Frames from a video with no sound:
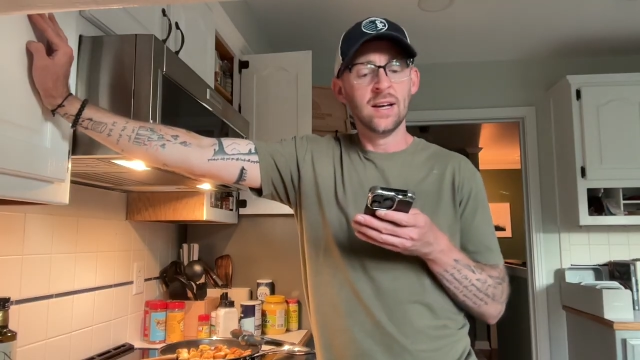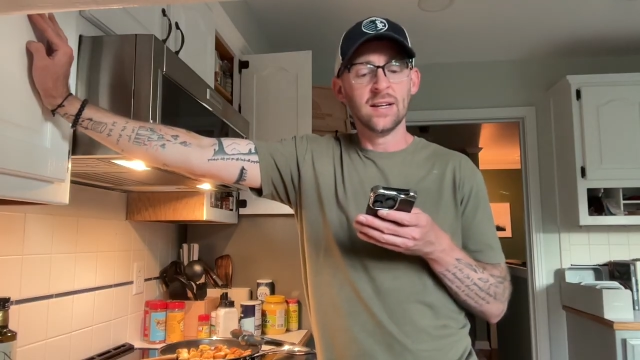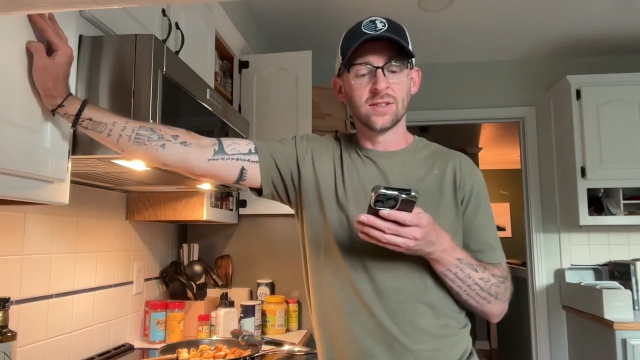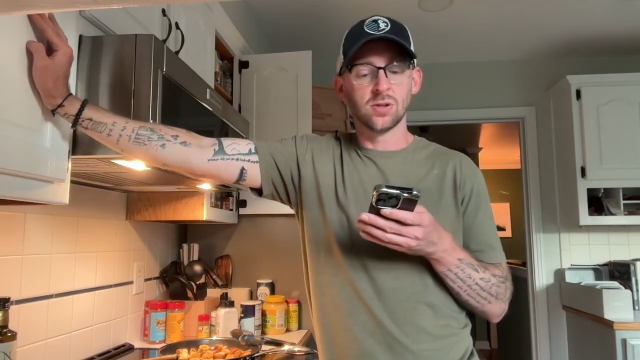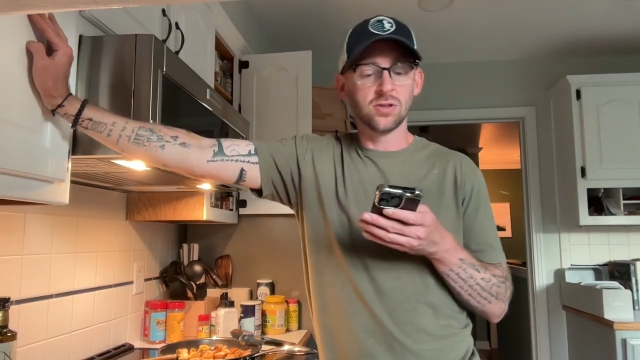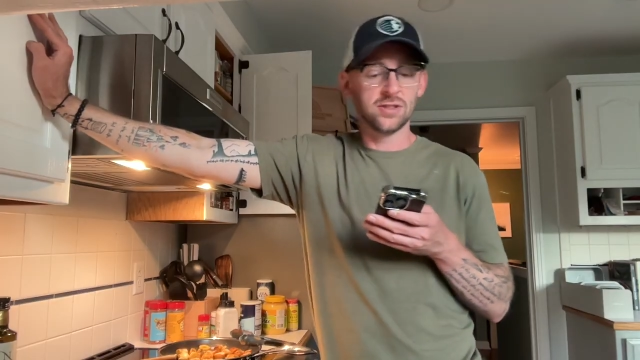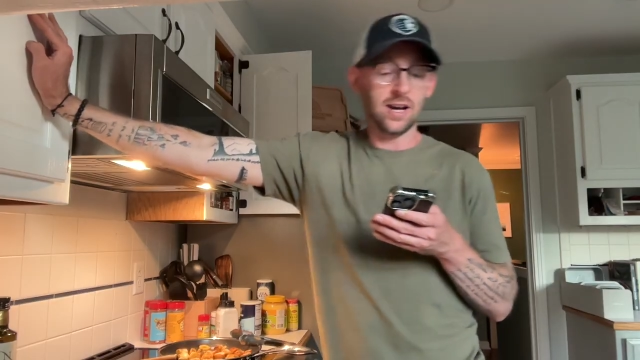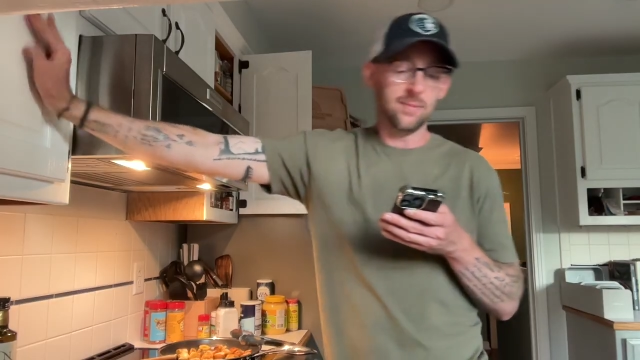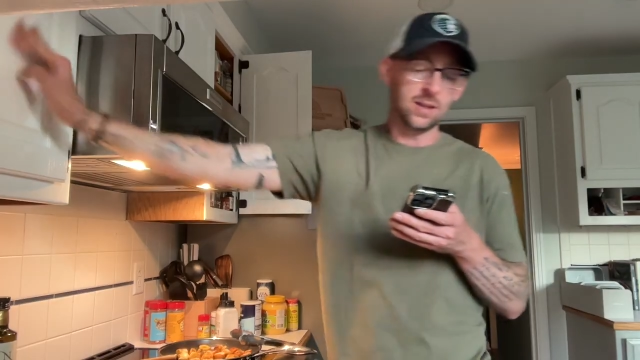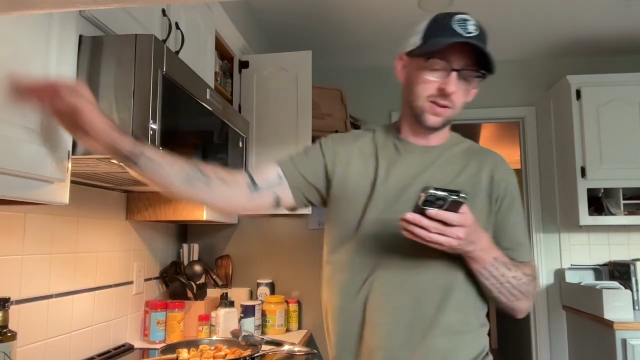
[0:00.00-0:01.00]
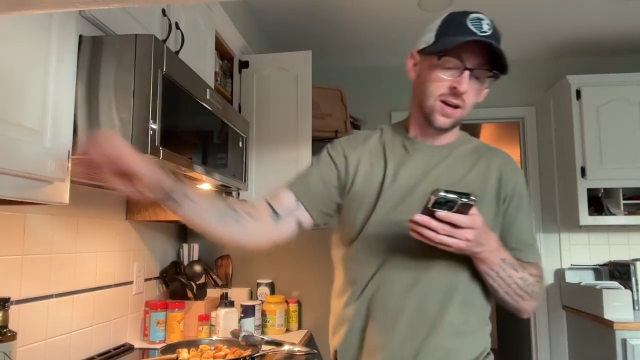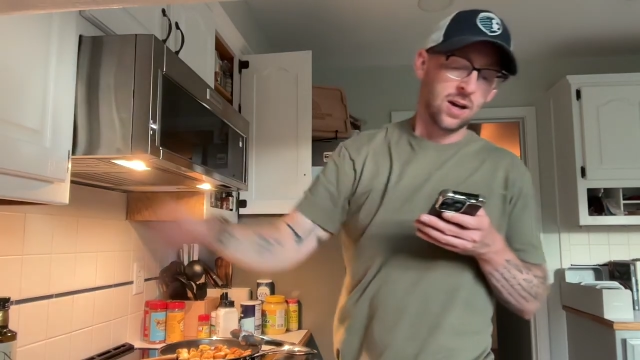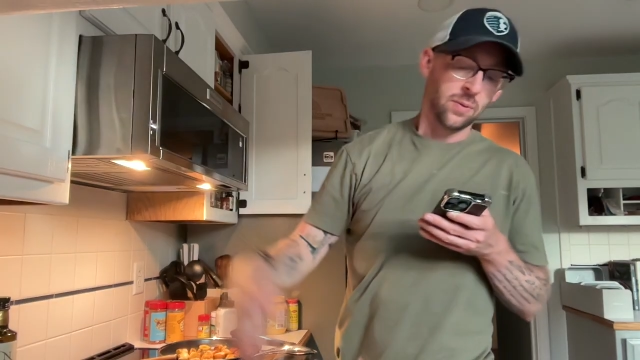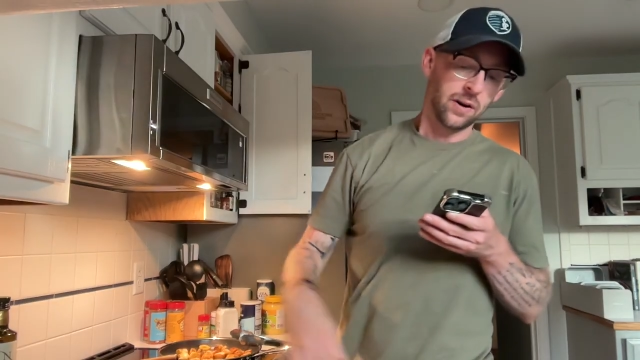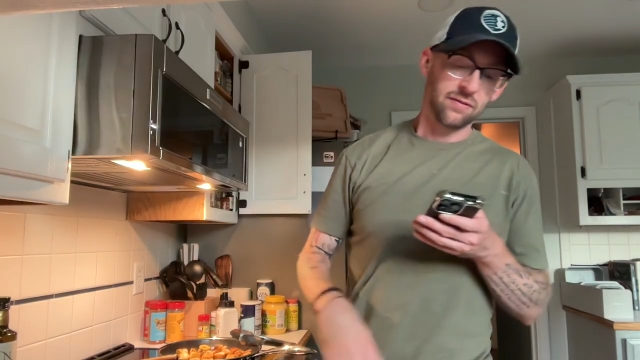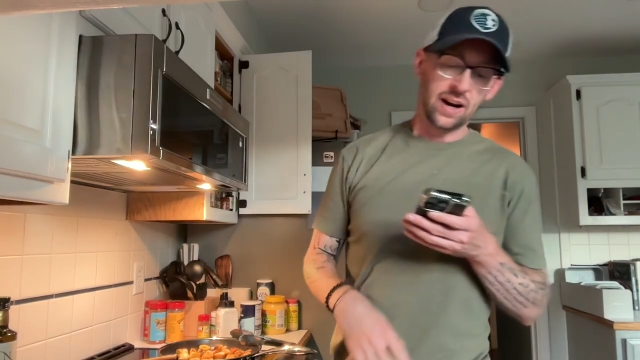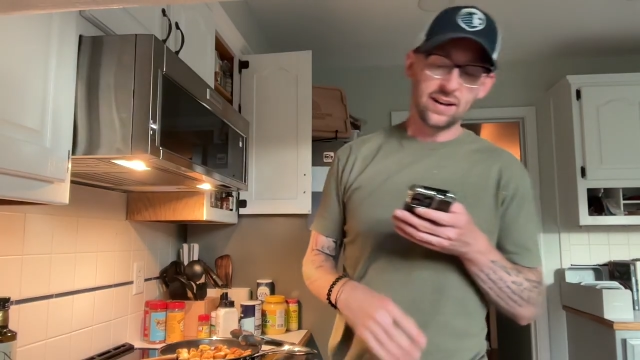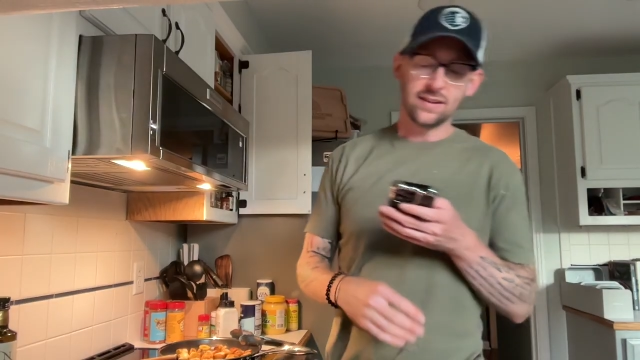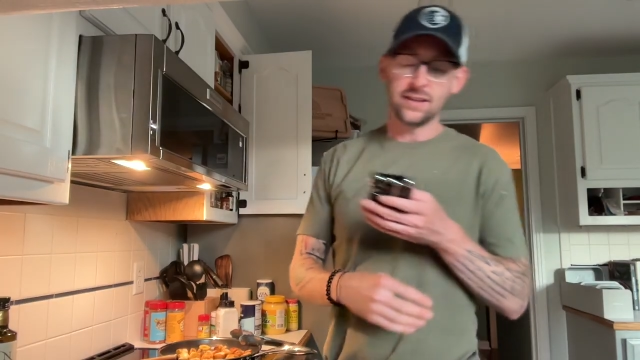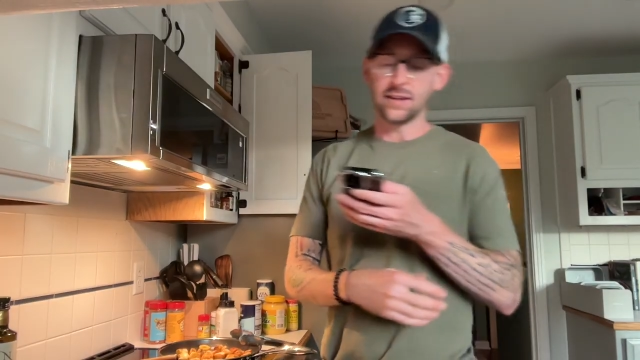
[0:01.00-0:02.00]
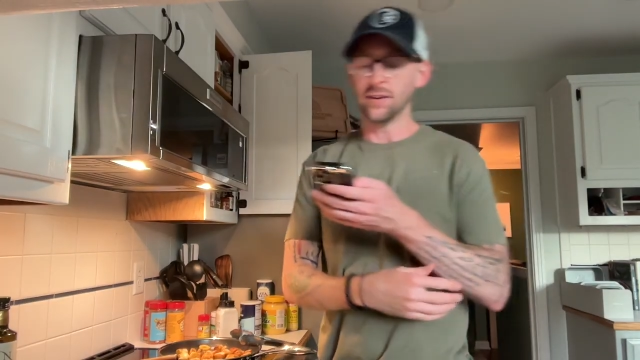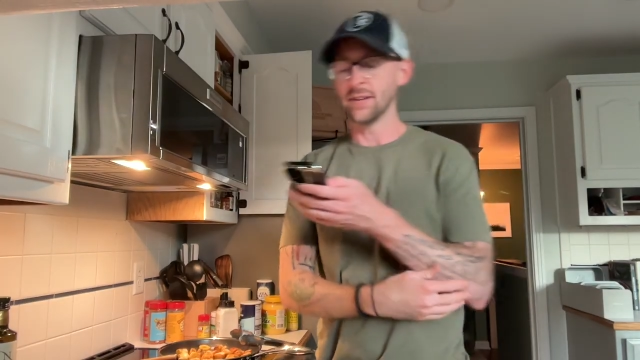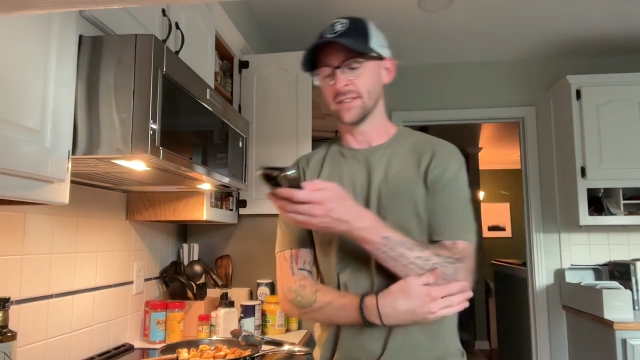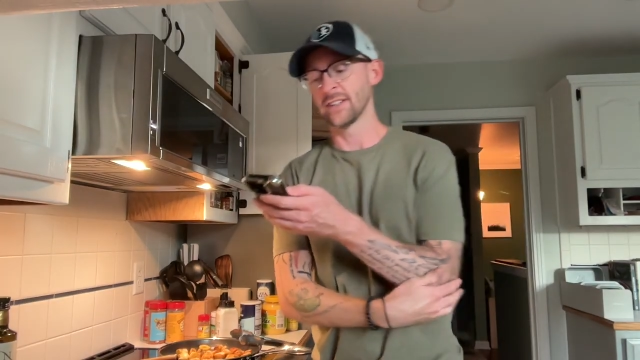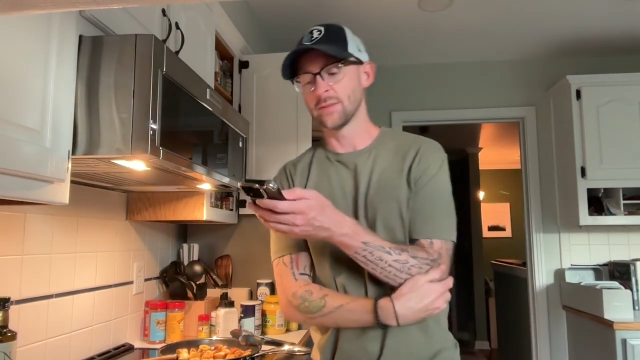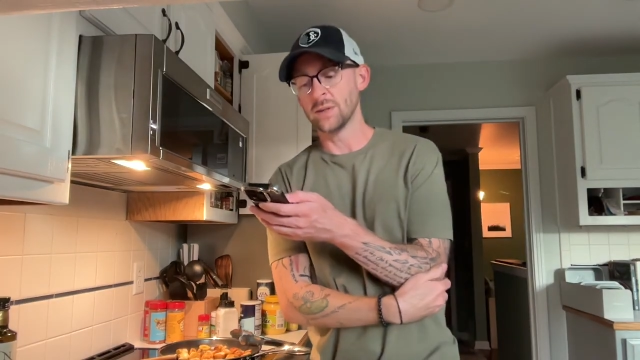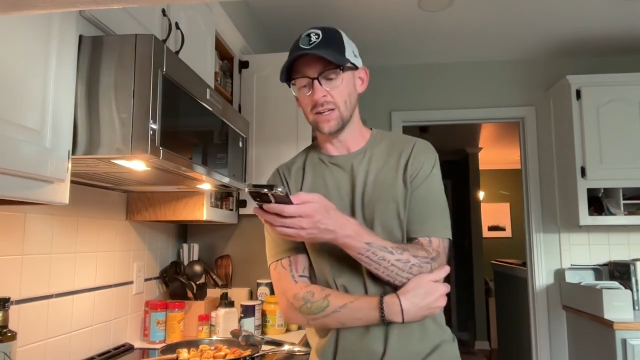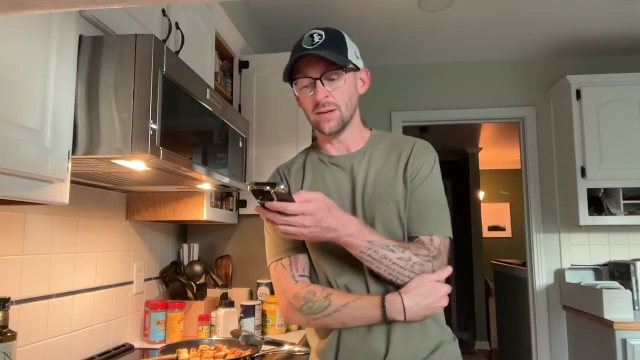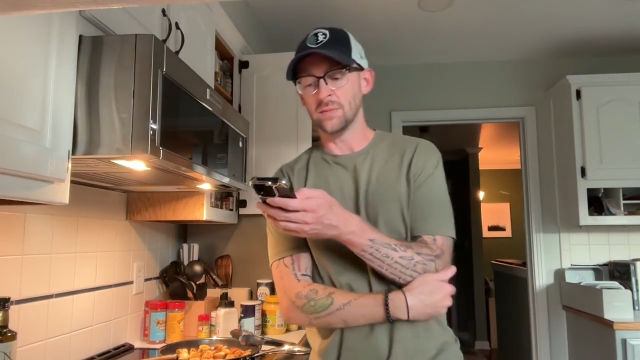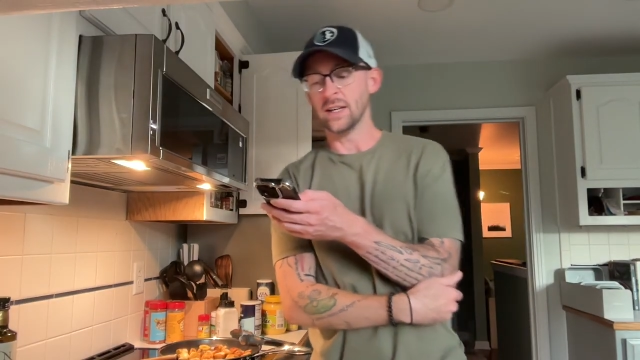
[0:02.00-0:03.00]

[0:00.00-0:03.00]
Social timing. When invited to dinner at 6 p.m.,